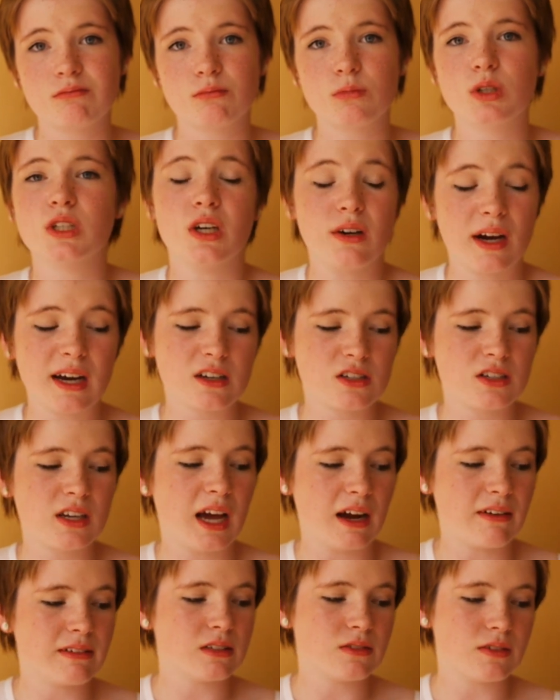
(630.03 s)
Well, no, actually,
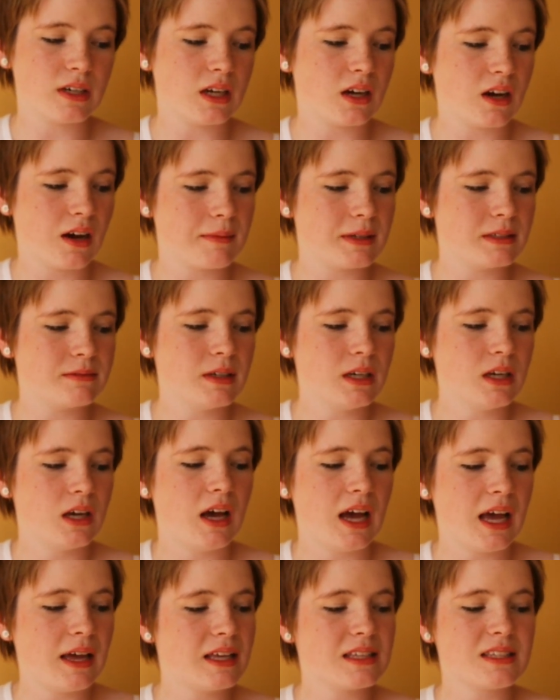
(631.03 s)
Harry's really common.
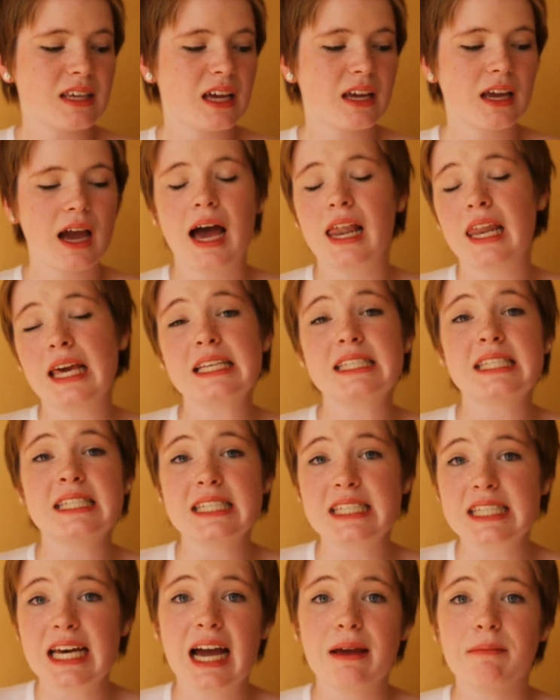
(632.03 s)
It's like Alice
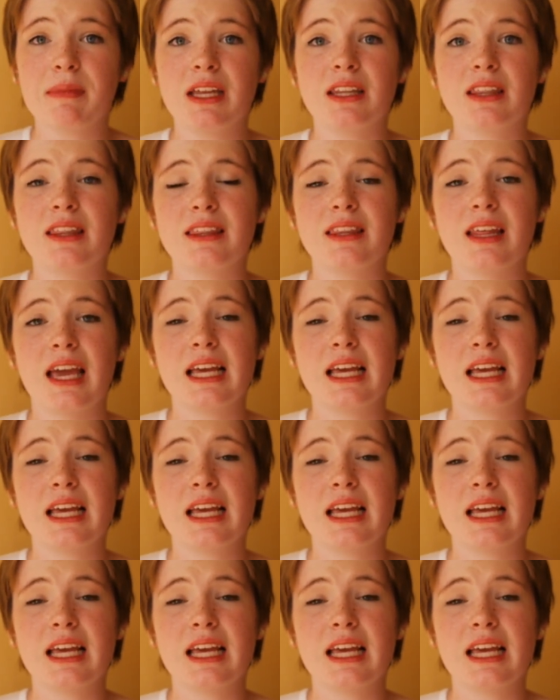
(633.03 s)
and Simon.